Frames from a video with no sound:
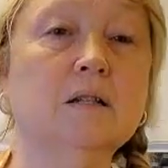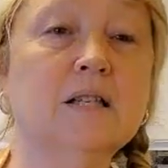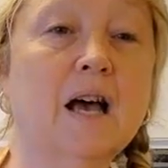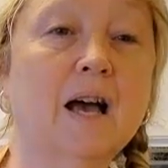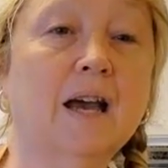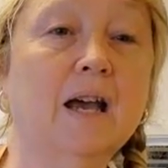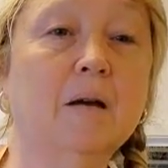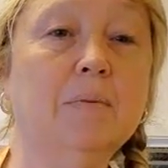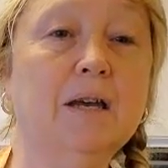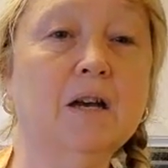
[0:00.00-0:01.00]
tie
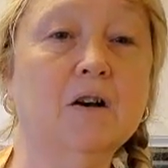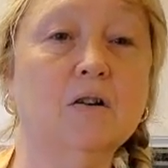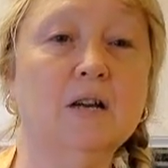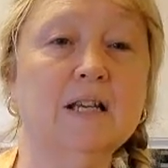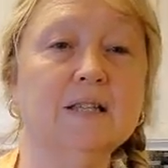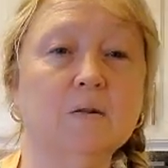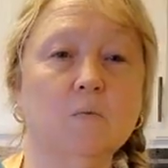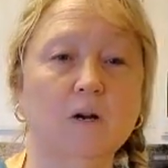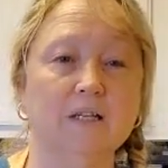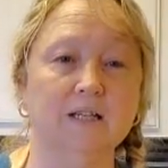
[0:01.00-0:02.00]
up here isn't
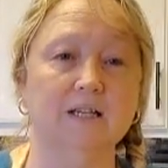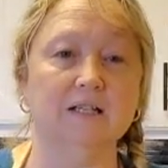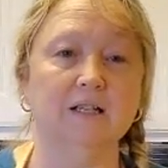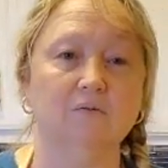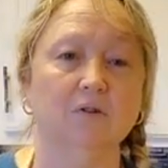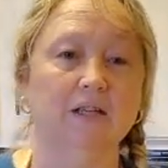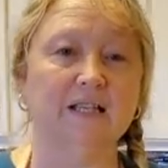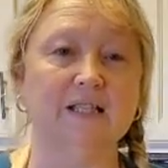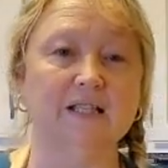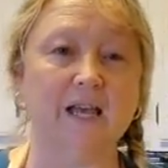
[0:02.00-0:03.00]
wanting to really
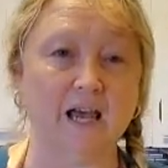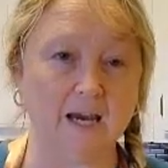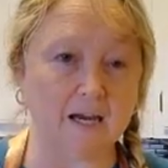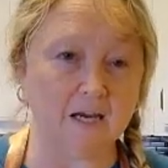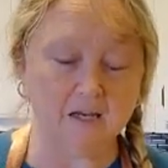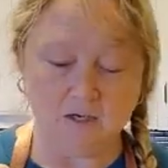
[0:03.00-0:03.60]
stay.